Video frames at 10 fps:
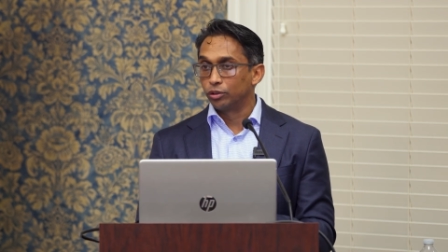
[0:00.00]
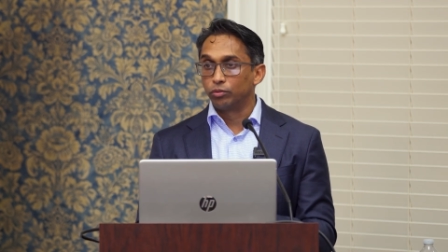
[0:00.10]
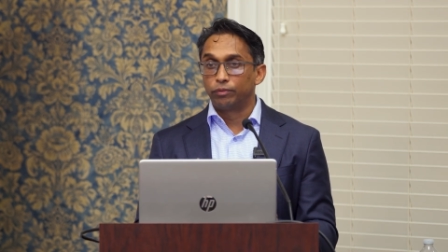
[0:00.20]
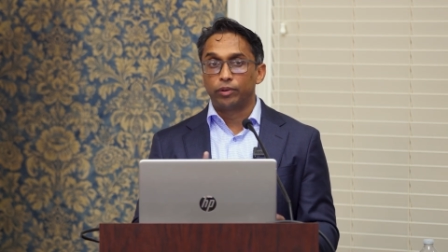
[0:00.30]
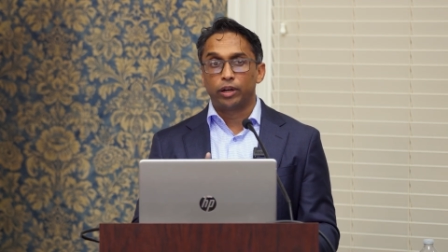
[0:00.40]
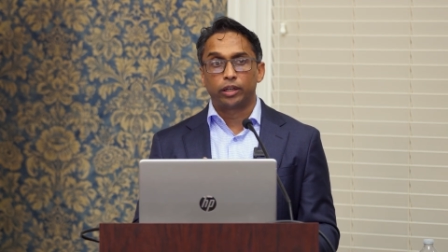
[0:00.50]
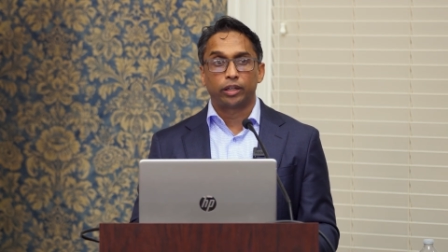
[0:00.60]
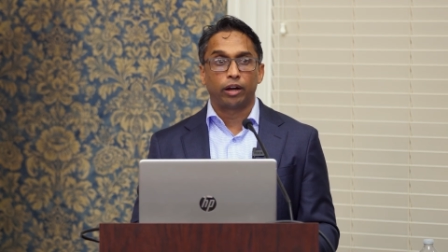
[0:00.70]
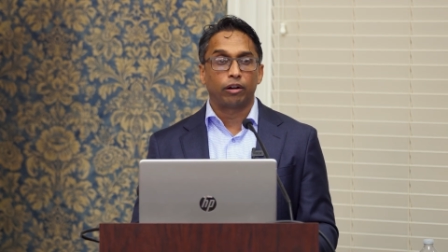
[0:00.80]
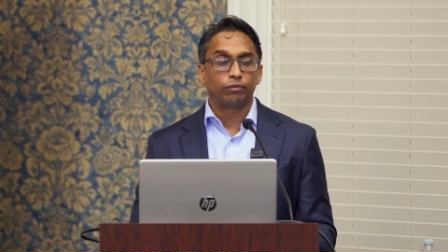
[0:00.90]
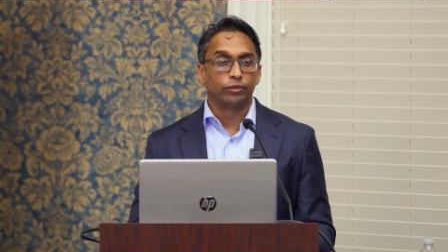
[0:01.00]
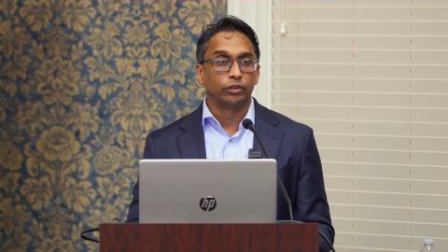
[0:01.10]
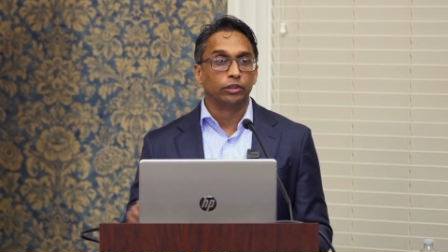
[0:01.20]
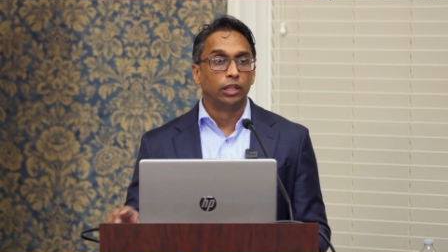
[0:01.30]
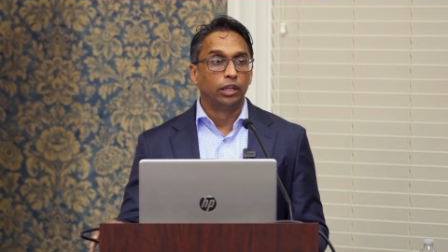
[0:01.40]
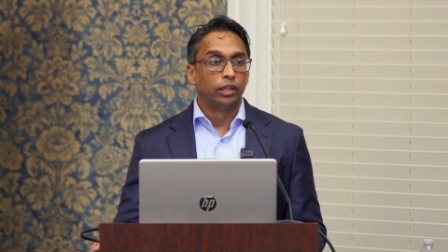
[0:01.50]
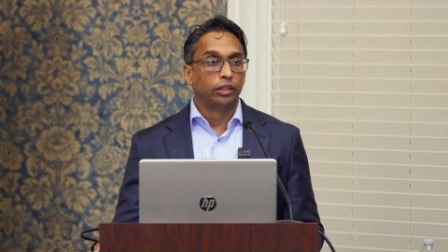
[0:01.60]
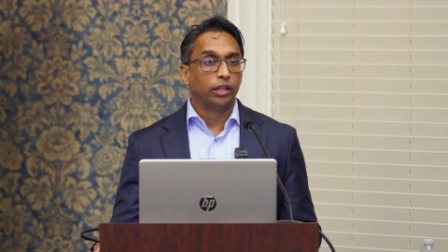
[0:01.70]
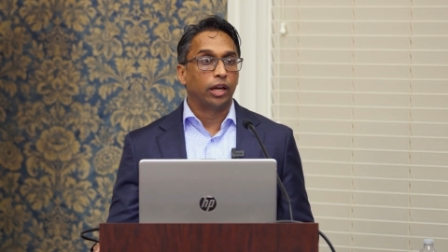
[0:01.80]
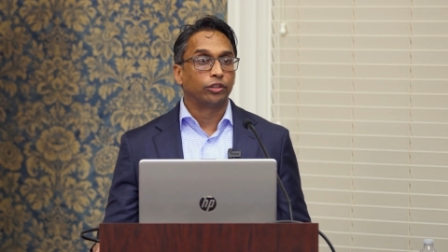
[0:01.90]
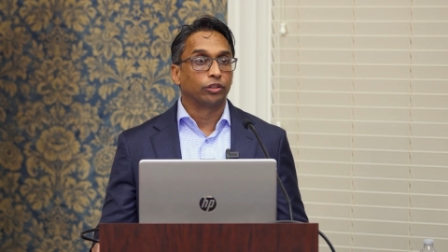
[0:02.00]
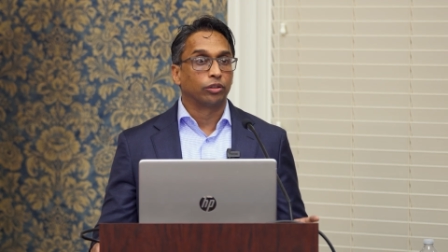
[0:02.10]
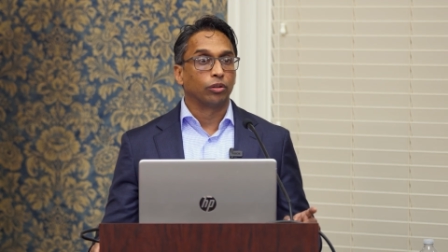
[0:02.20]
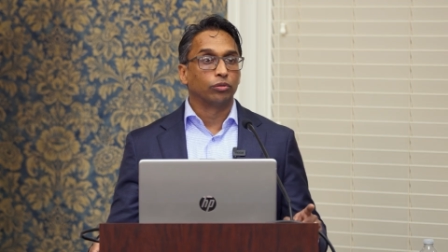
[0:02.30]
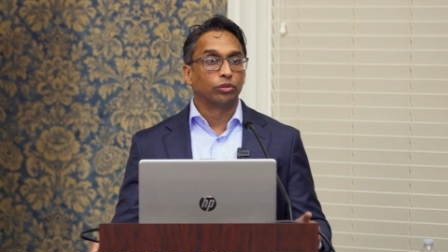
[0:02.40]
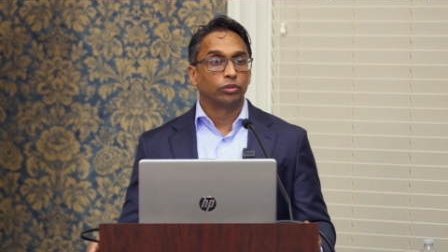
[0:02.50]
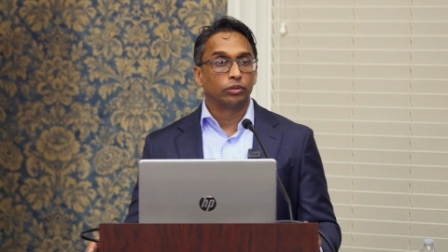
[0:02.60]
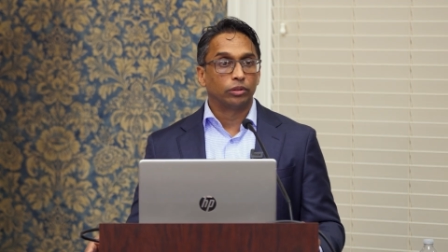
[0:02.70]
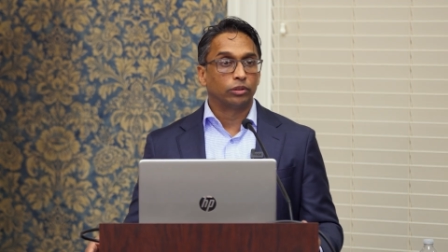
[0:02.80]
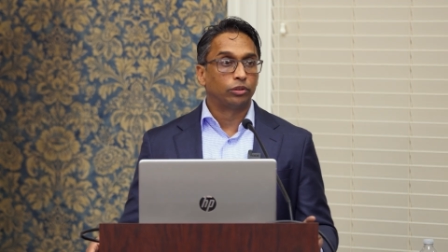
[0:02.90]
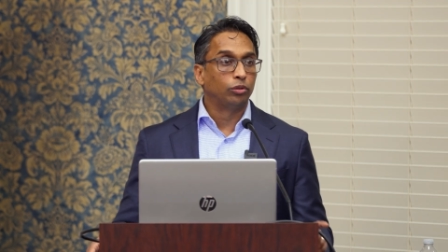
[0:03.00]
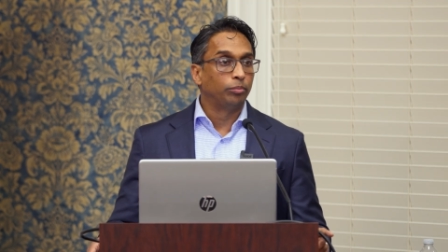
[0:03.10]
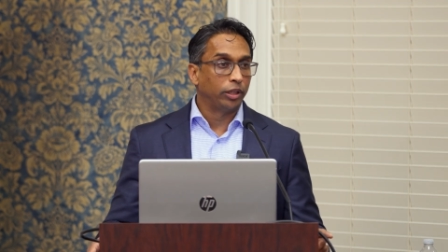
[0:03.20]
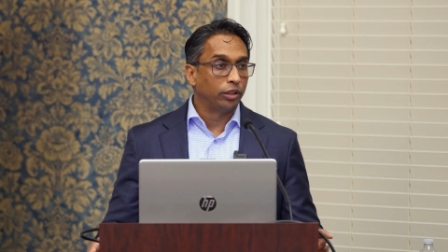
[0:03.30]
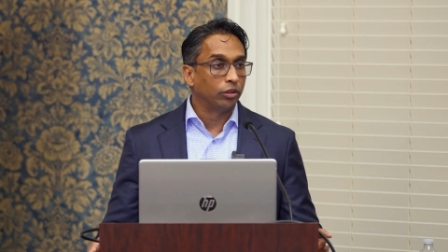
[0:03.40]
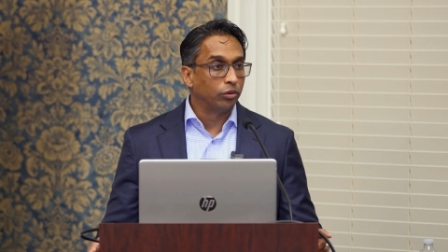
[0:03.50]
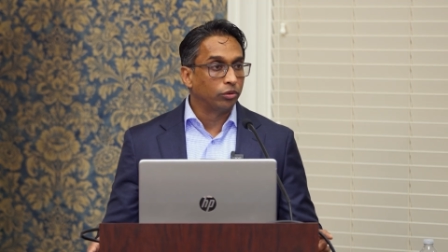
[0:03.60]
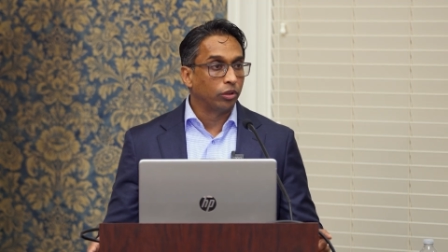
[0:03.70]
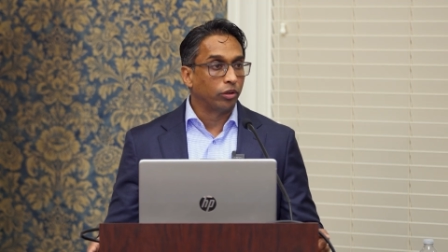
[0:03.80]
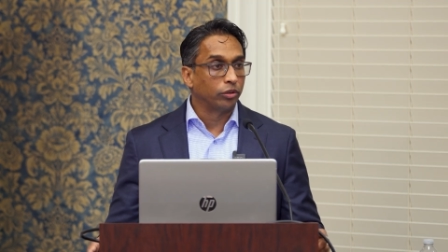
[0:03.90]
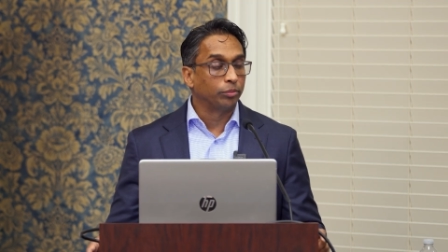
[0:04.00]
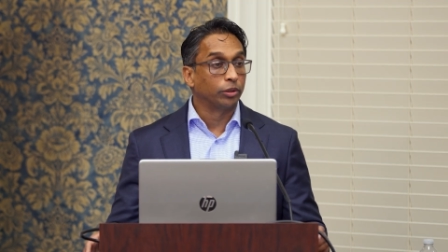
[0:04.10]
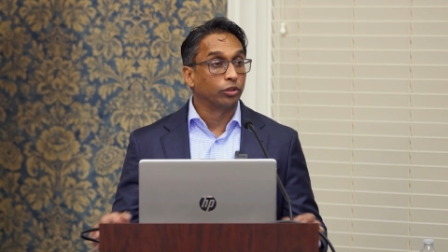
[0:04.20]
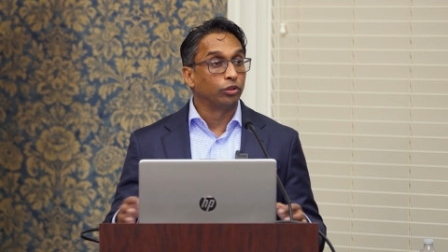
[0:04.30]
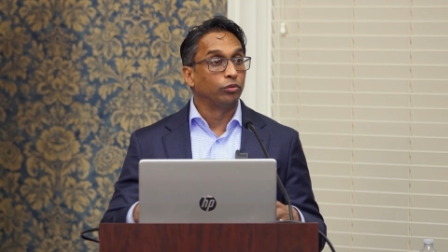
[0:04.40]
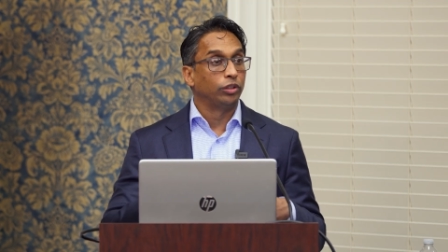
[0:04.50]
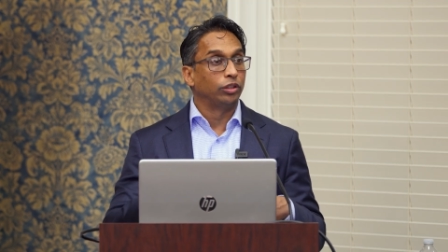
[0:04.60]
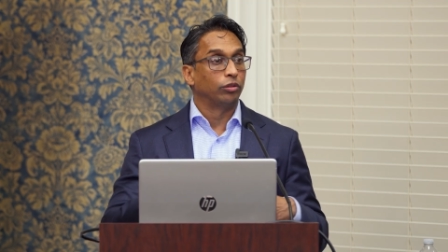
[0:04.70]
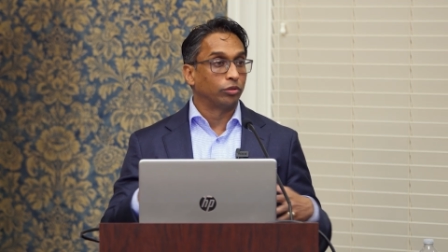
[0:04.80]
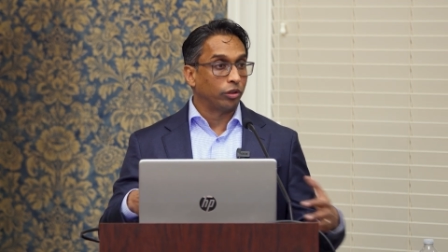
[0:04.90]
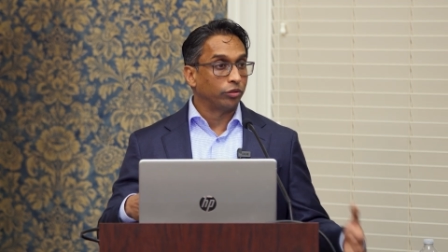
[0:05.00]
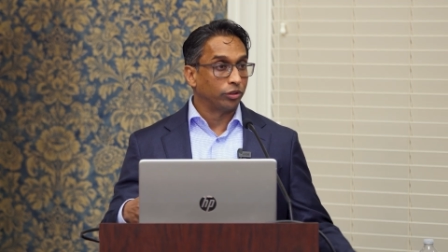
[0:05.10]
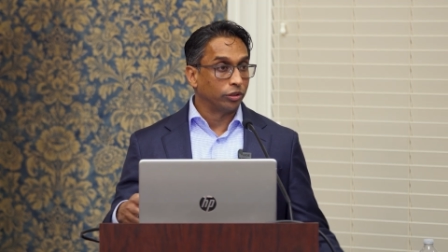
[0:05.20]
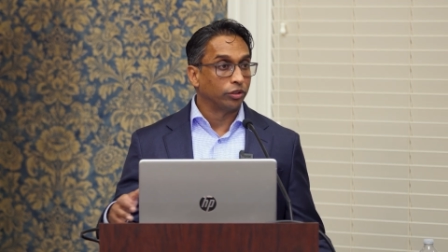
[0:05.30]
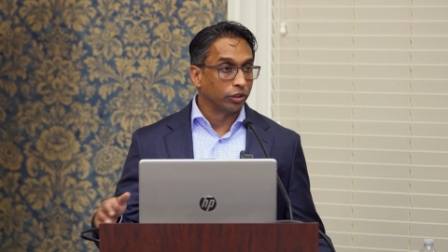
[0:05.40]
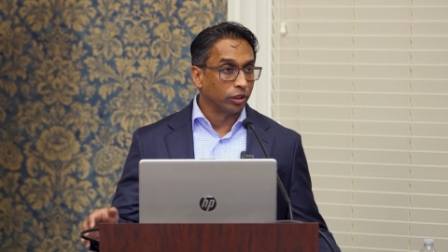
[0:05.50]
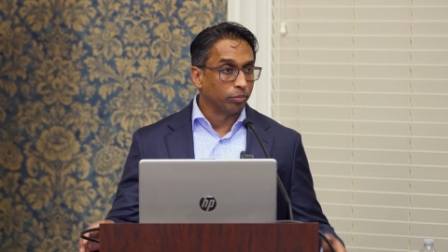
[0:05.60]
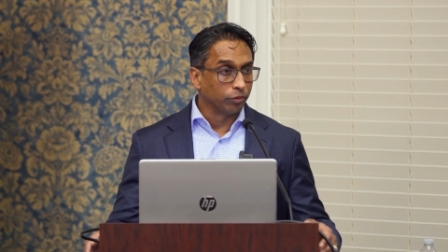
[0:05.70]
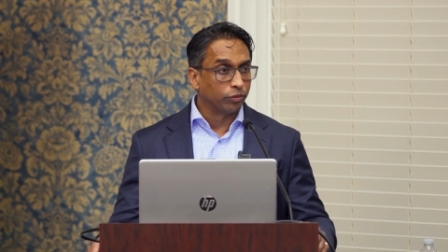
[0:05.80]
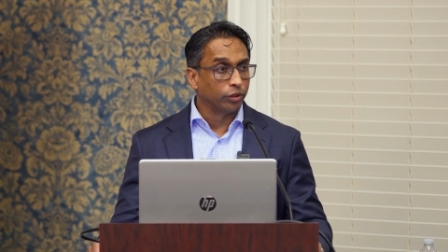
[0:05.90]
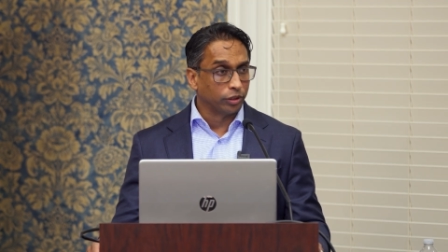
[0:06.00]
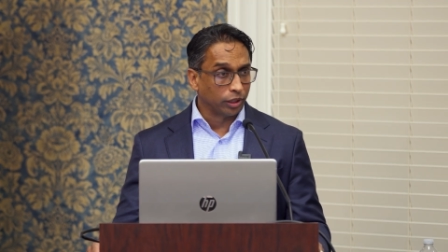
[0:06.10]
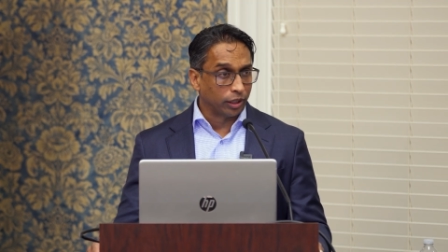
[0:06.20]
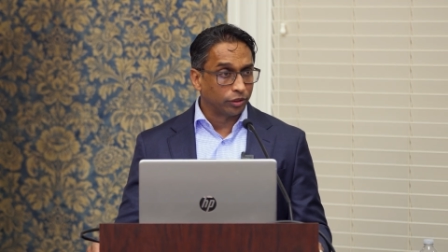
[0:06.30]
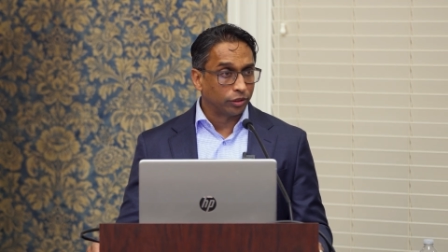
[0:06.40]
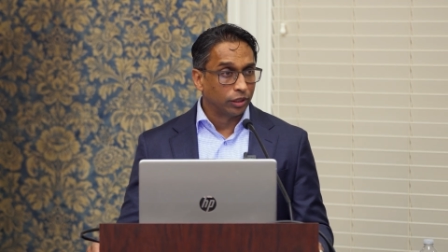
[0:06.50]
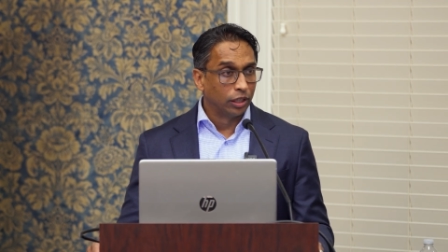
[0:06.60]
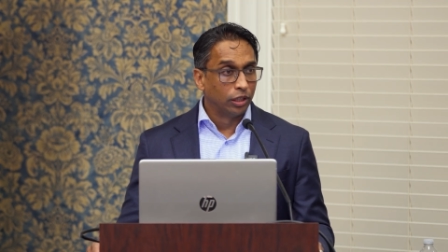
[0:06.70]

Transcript: So we're very careful not to close too many of those arteries because you need those arteries just to keep your foot attached.